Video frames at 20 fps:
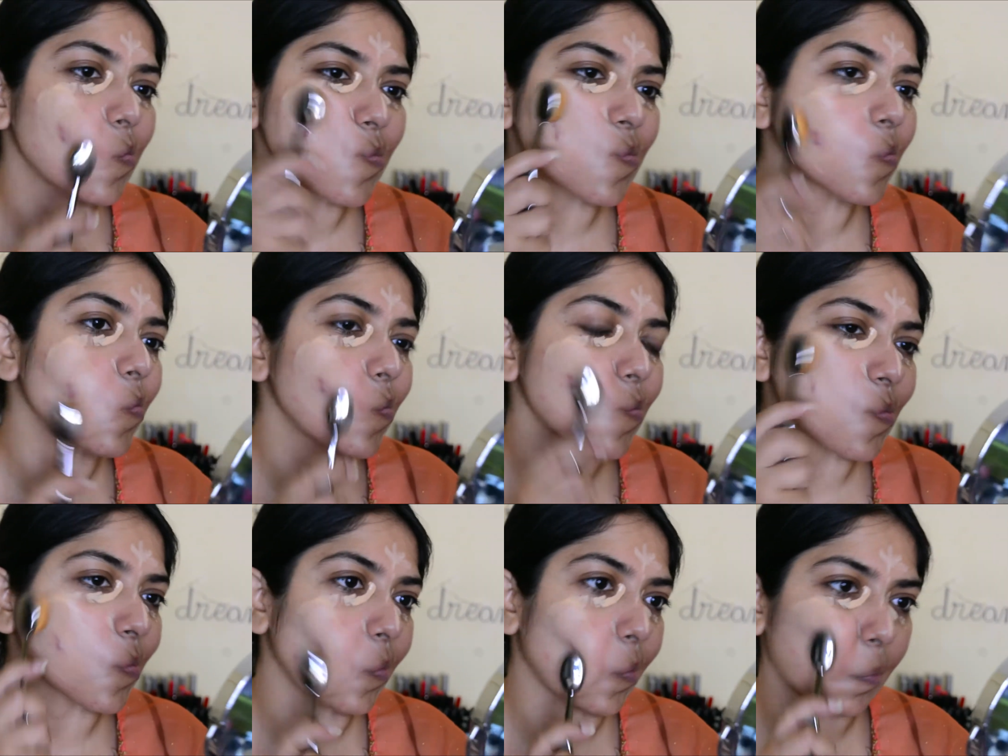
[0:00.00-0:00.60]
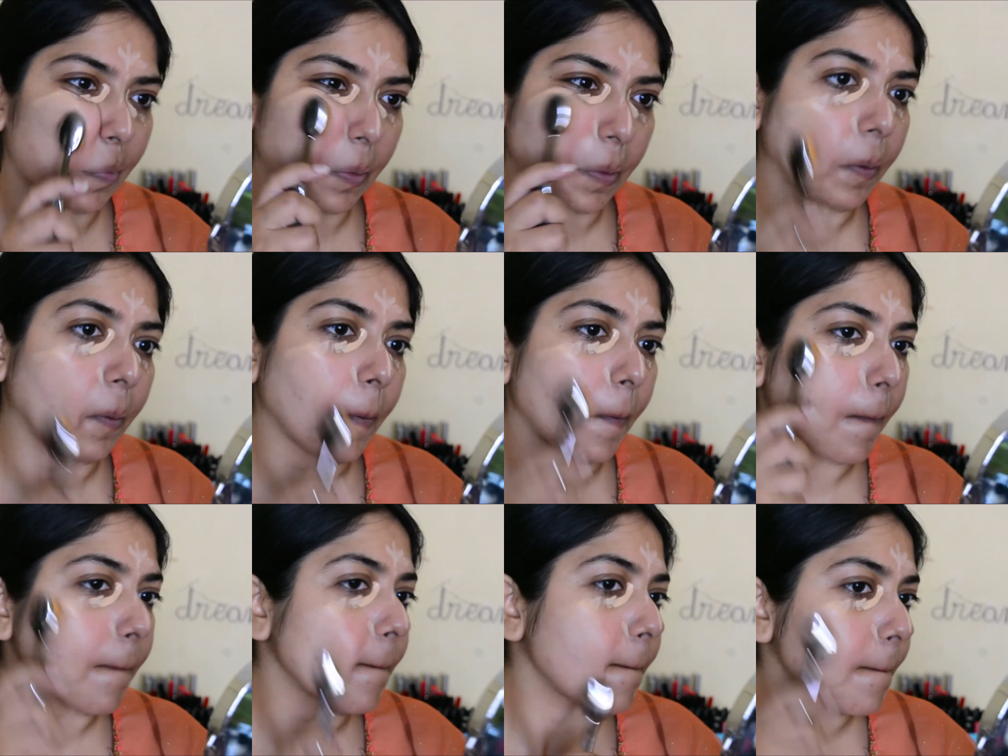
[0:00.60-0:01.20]
all in with the
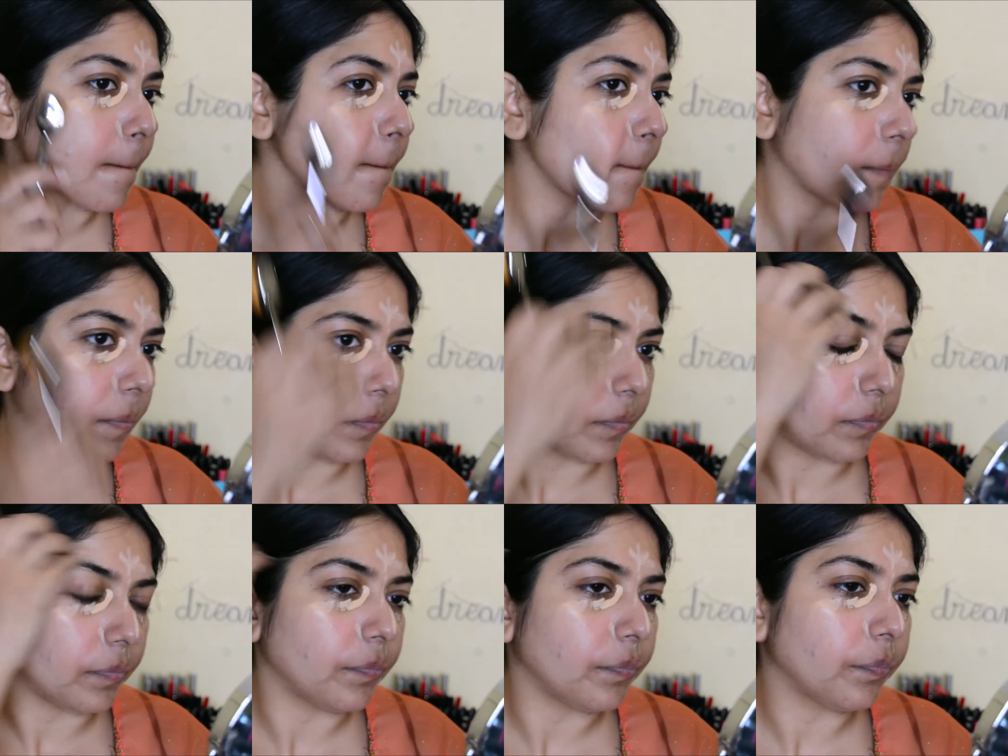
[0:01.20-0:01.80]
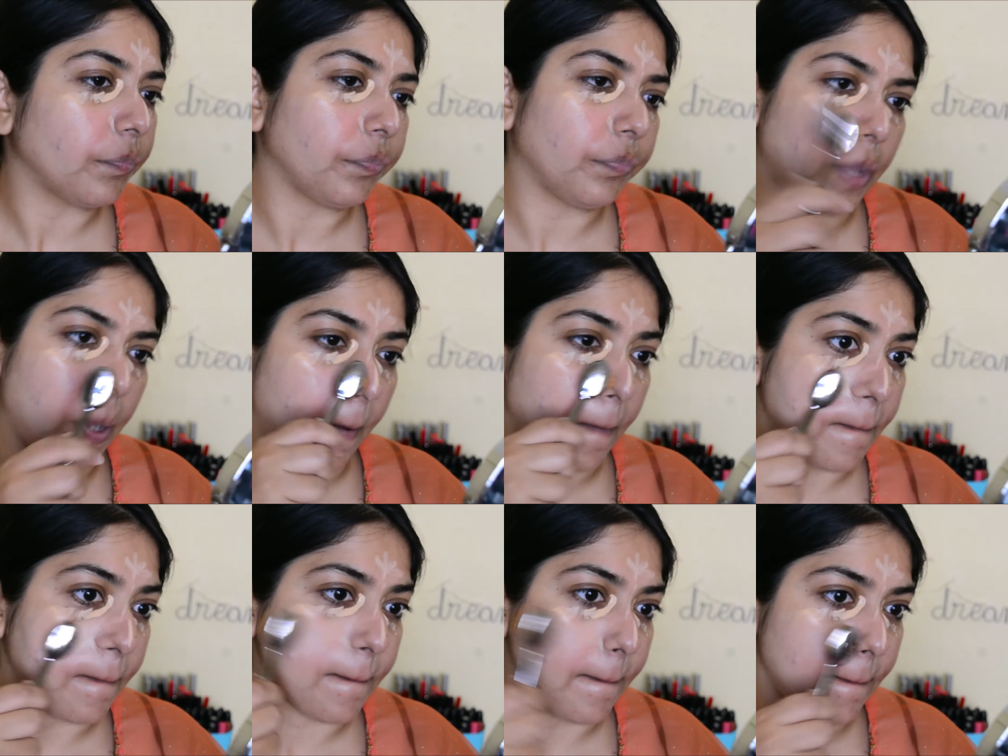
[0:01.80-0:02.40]
Colourpop oval
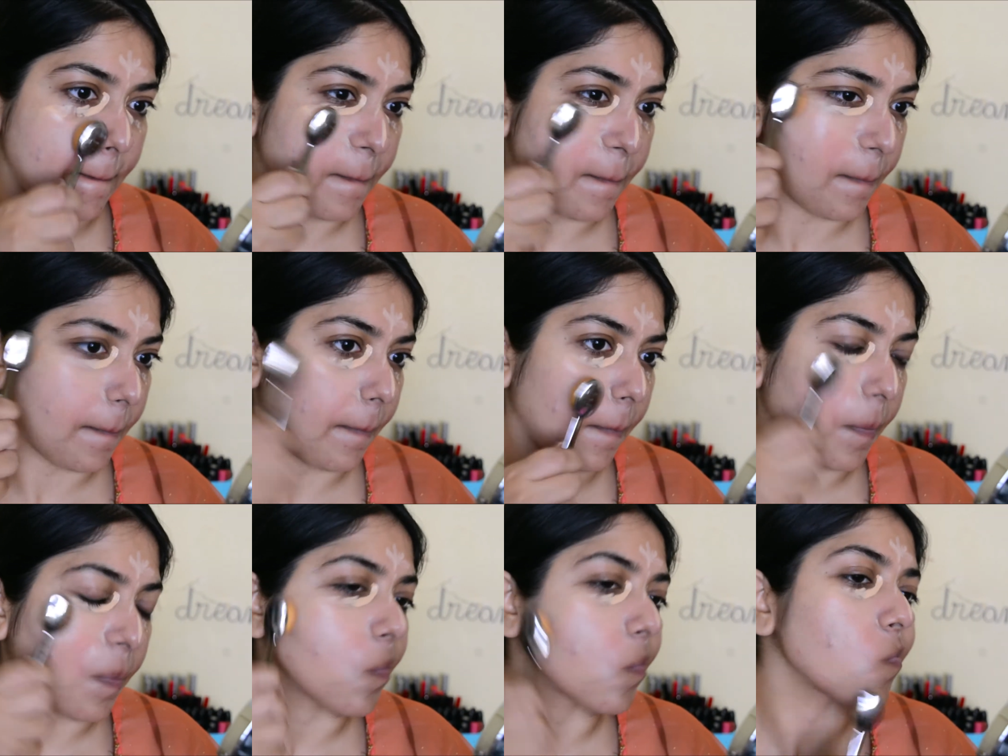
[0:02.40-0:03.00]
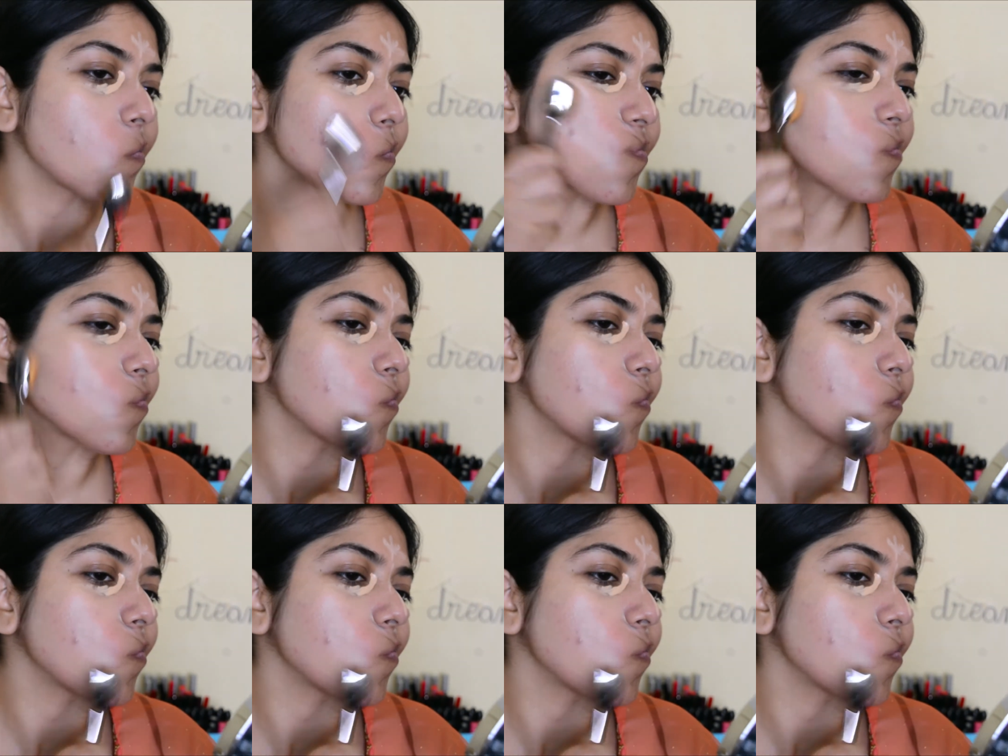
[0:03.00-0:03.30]
blending brush.